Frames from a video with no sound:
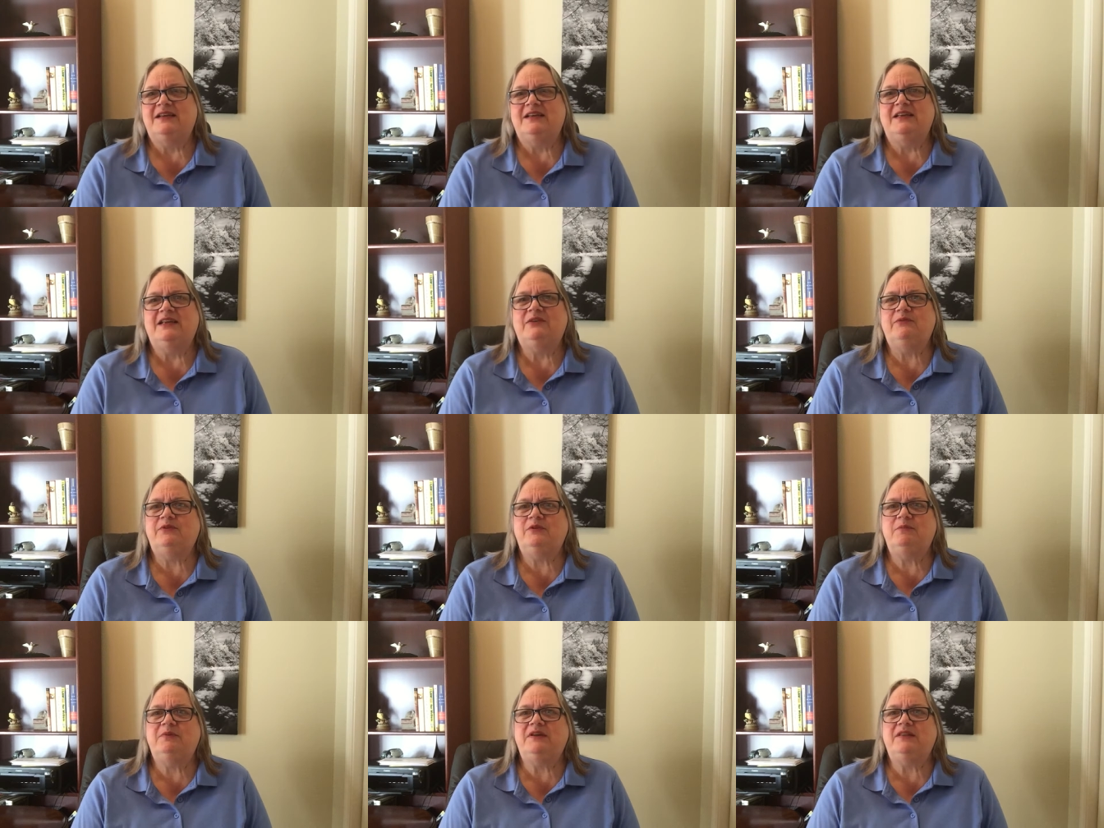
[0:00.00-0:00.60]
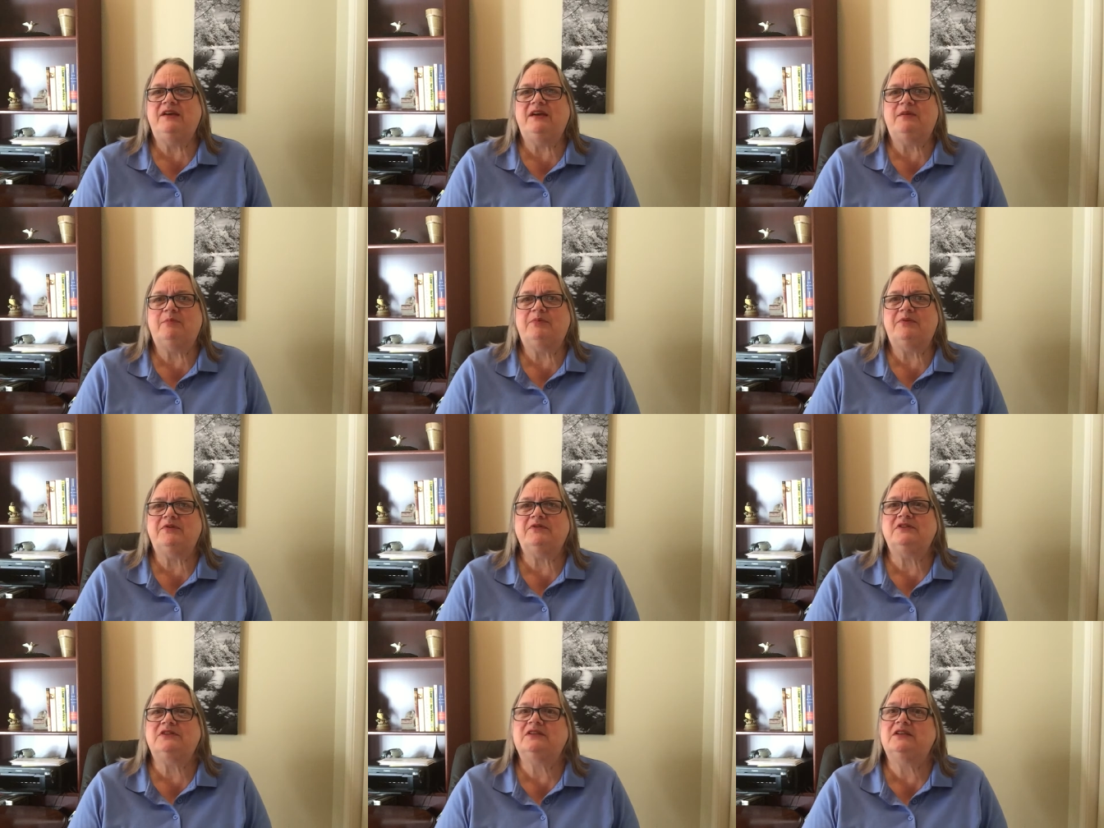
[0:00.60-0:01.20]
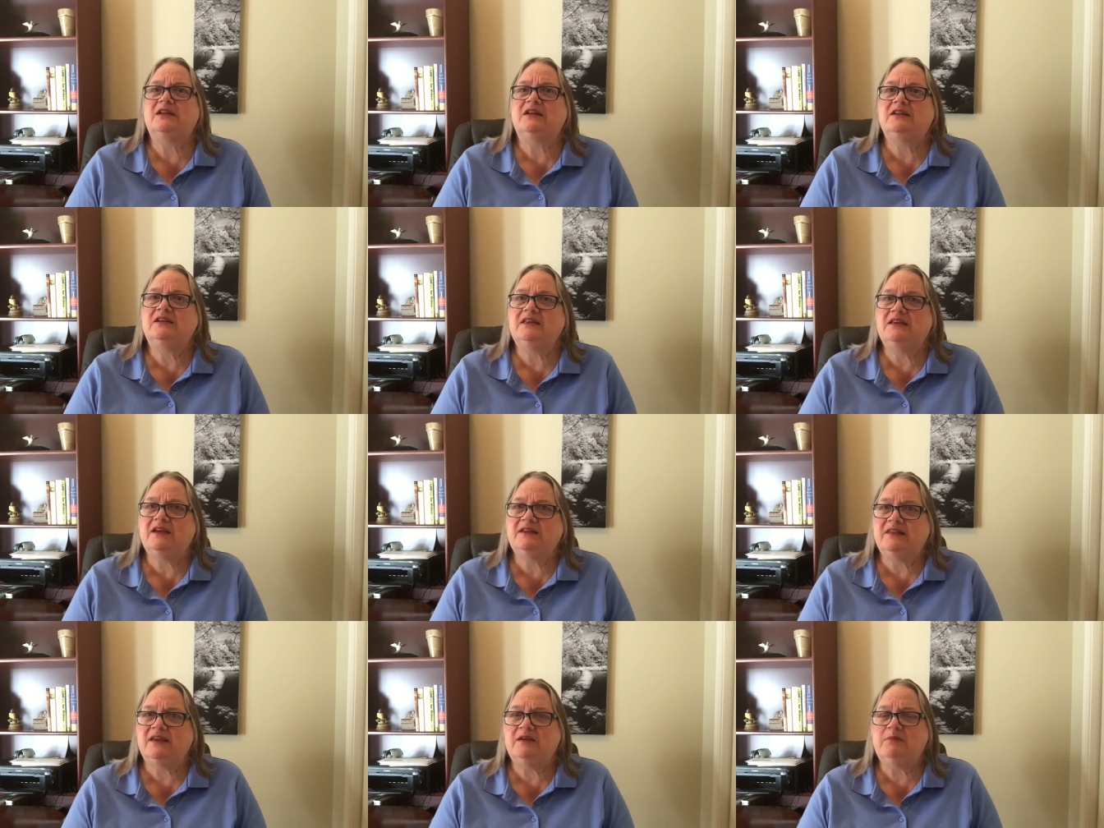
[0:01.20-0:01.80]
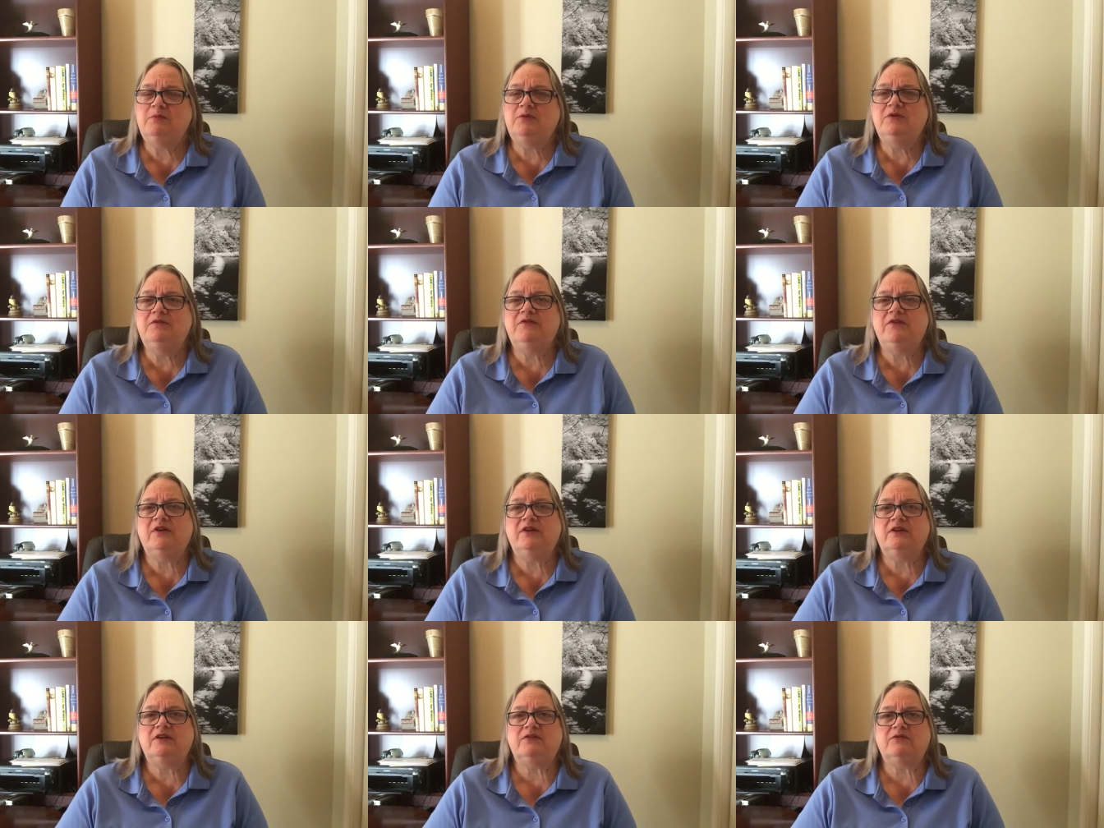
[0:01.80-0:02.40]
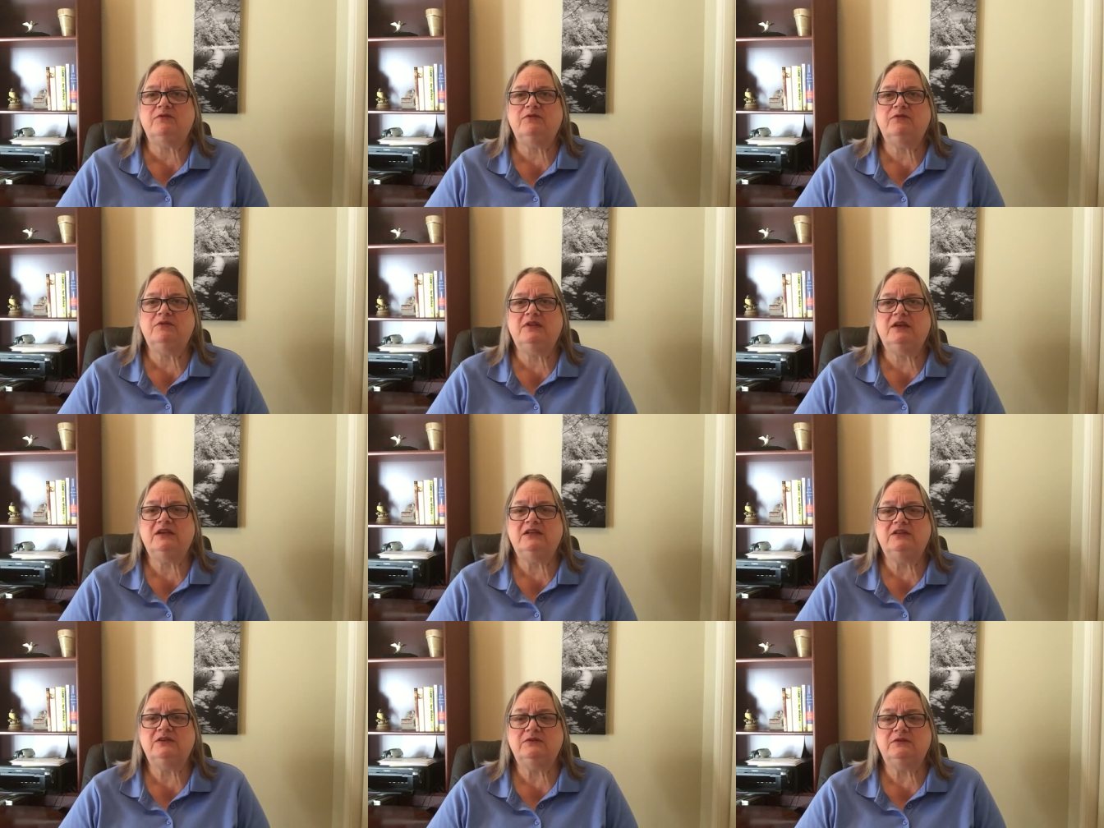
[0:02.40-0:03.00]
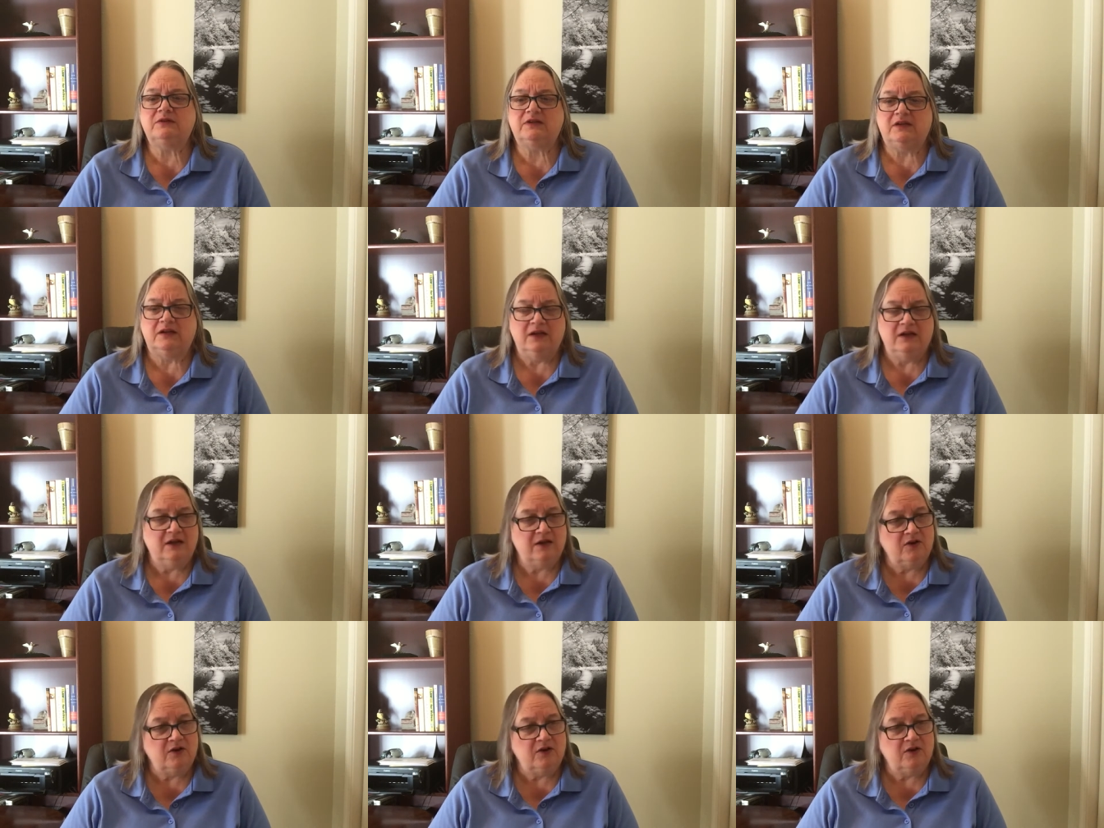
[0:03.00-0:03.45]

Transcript: it would be that person, and yet they move on through and they do it.